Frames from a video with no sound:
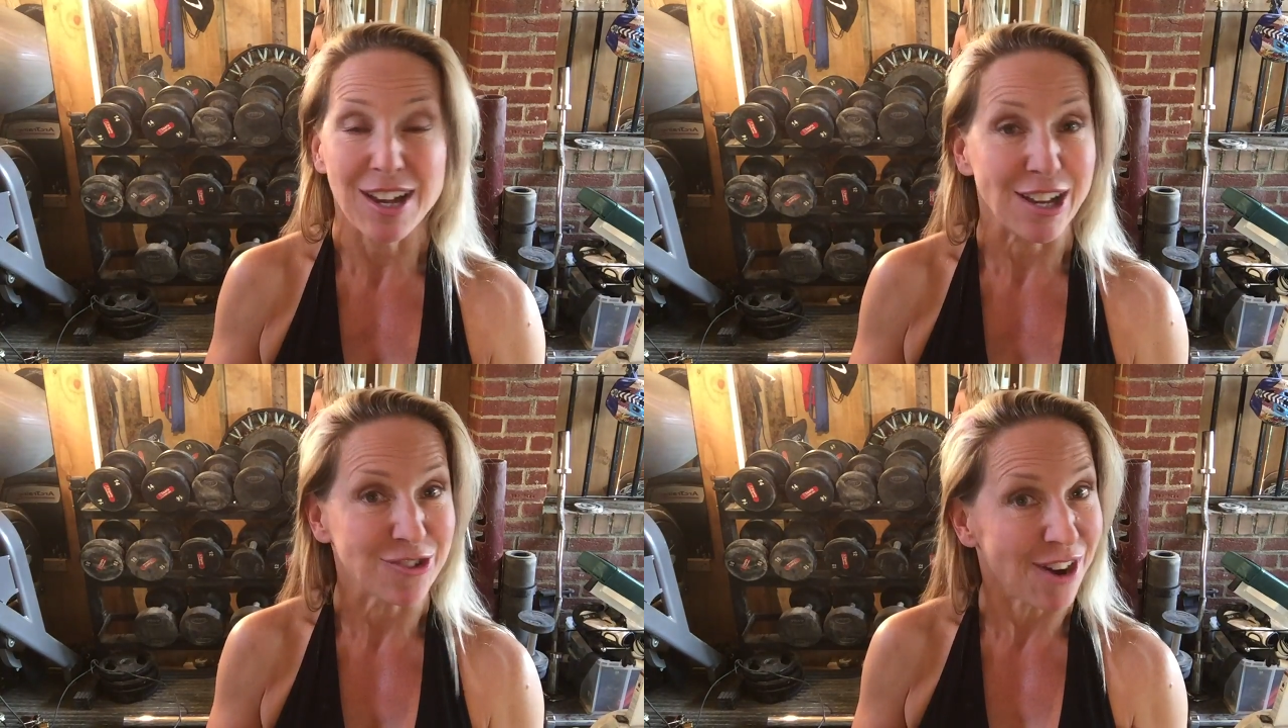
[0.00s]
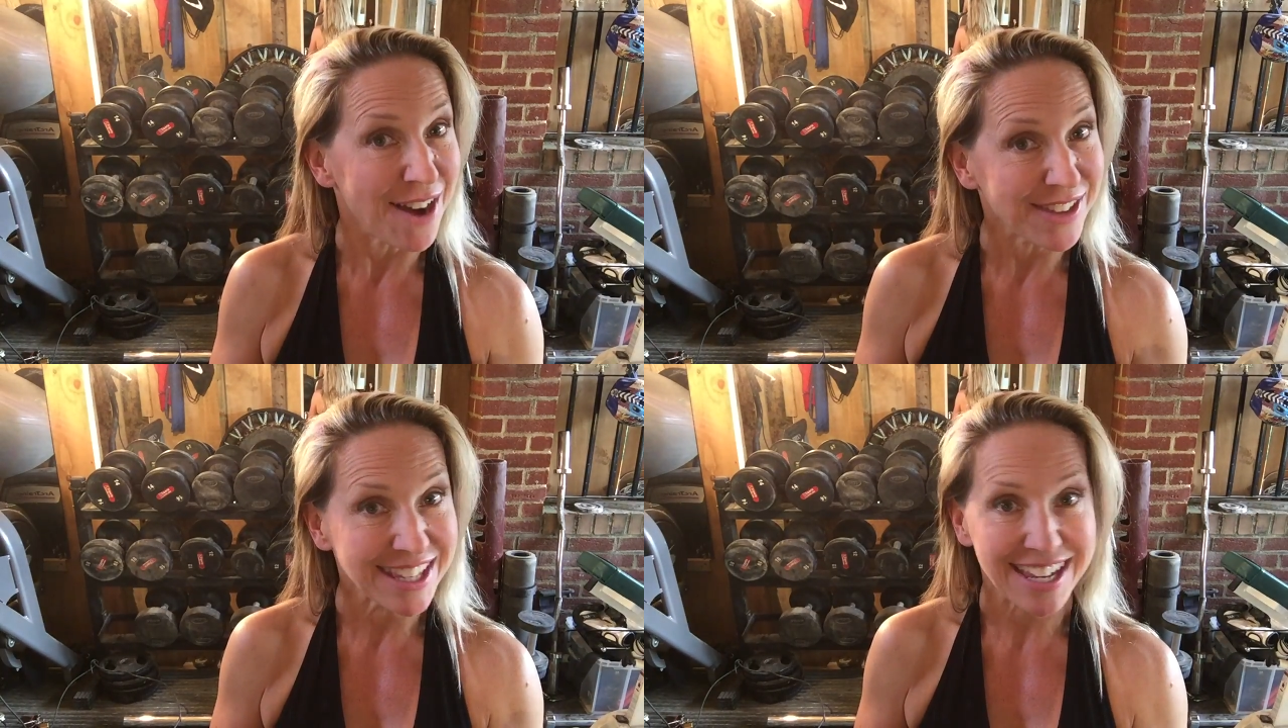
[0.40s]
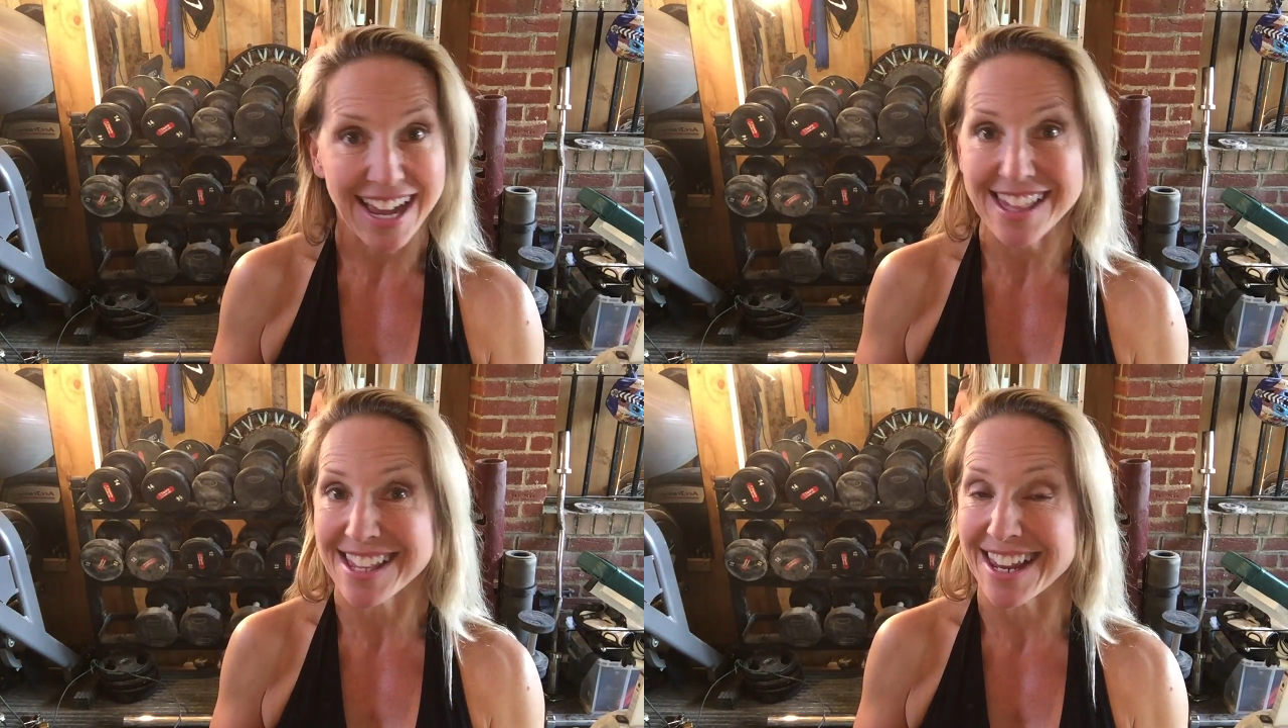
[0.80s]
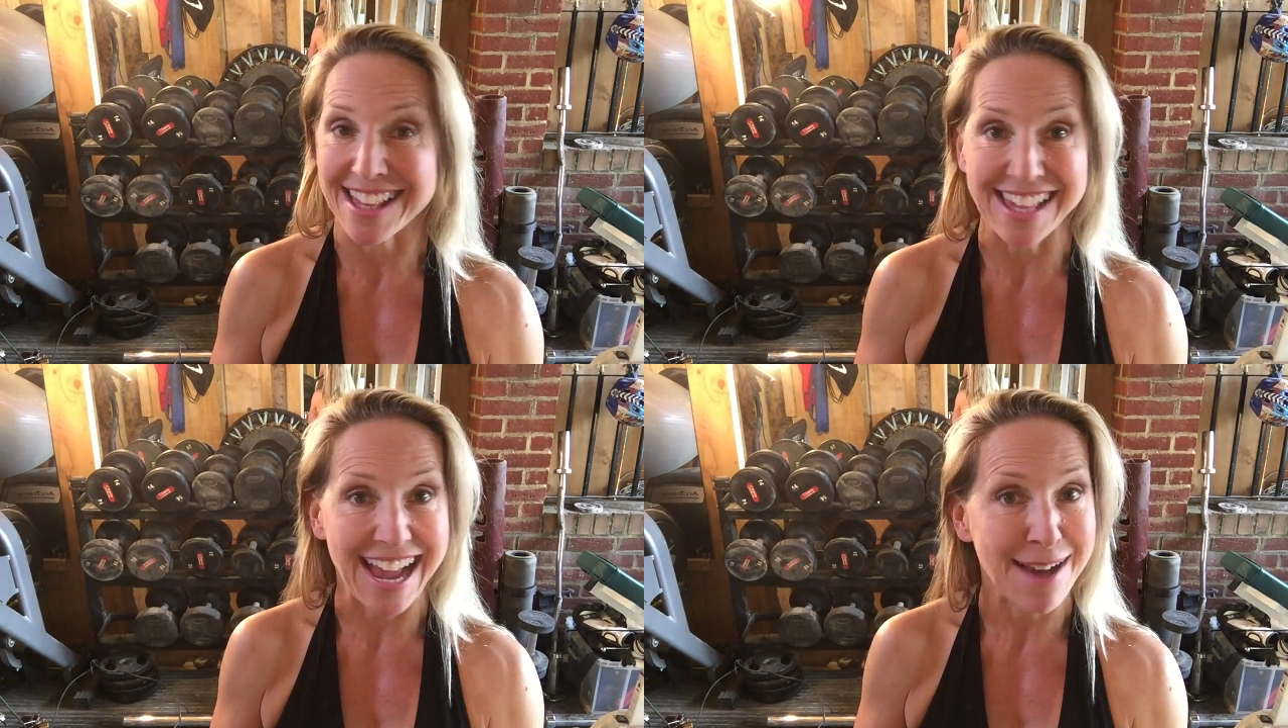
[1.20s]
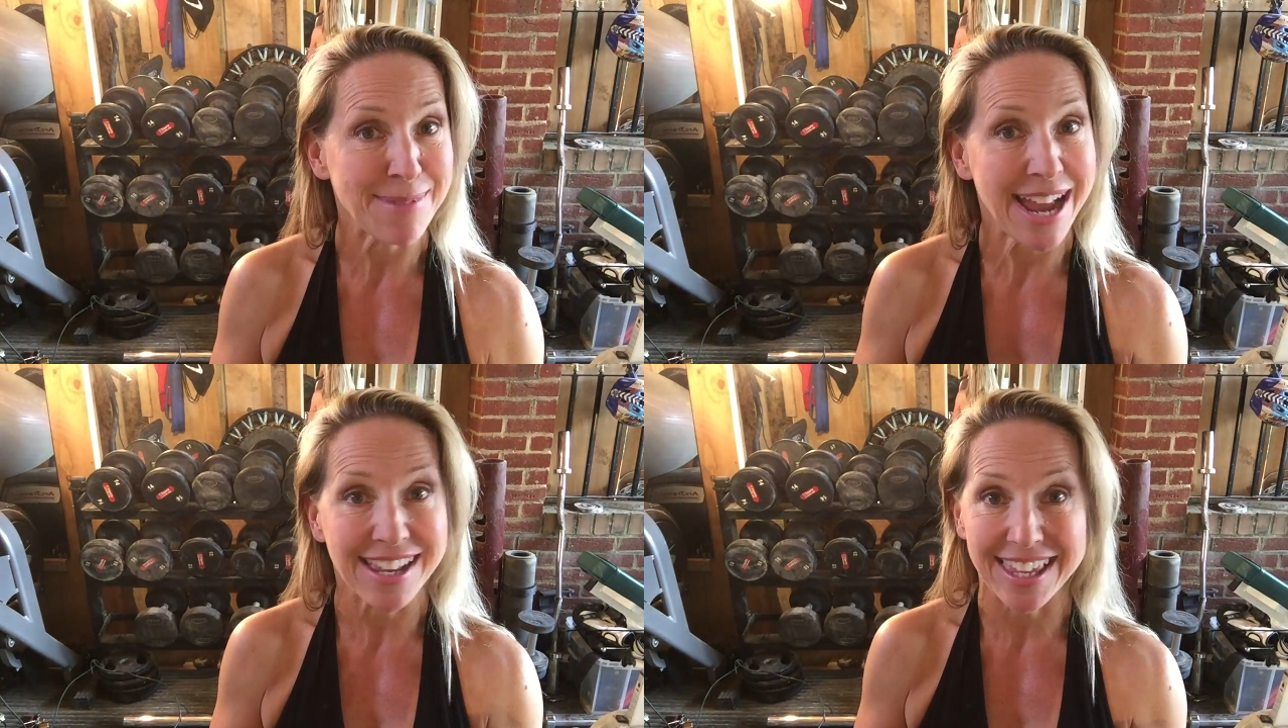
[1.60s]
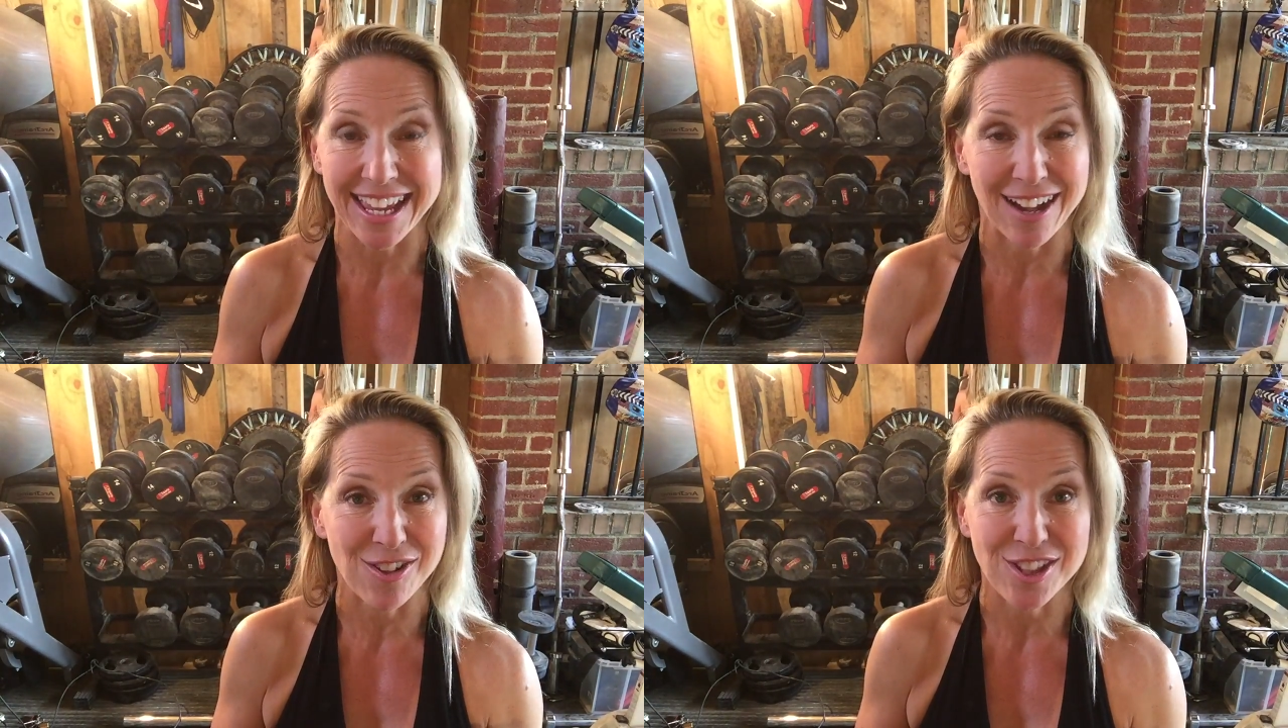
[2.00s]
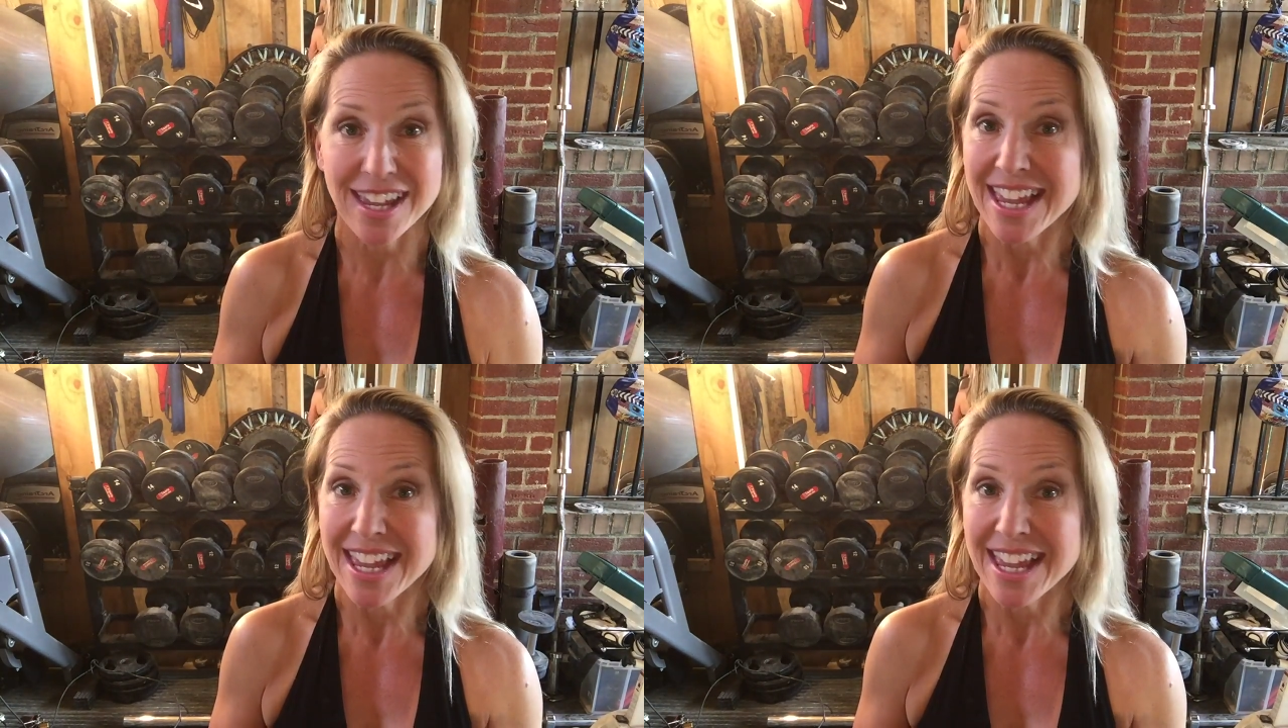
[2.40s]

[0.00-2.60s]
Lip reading: a driving test, an exam, anything else.